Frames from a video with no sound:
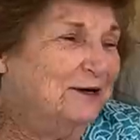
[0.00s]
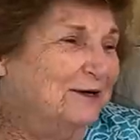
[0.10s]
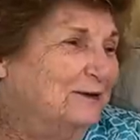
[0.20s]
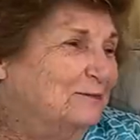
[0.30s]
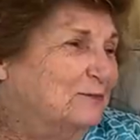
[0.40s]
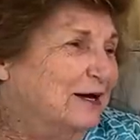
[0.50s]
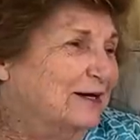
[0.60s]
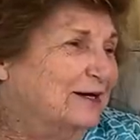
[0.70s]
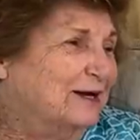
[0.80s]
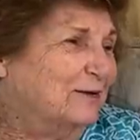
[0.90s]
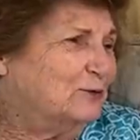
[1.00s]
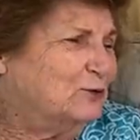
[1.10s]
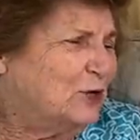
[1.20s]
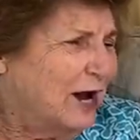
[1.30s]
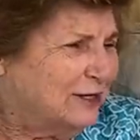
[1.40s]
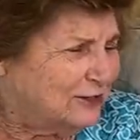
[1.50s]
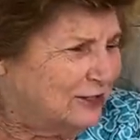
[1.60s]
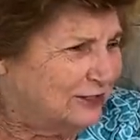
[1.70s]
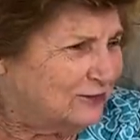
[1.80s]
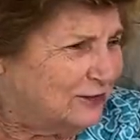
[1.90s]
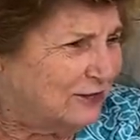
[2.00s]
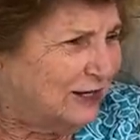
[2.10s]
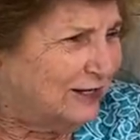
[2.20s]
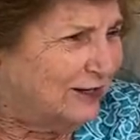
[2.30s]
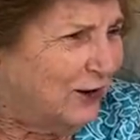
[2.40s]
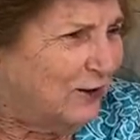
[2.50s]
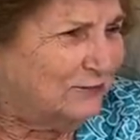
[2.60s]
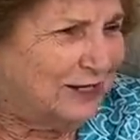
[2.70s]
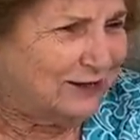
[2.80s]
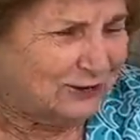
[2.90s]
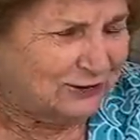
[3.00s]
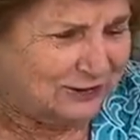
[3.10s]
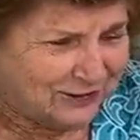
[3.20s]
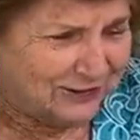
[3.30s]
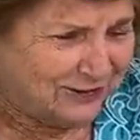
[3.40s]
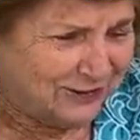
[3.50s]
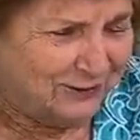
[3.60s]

uh, thinking I was trying to cut the thing off, and I couldn't cut it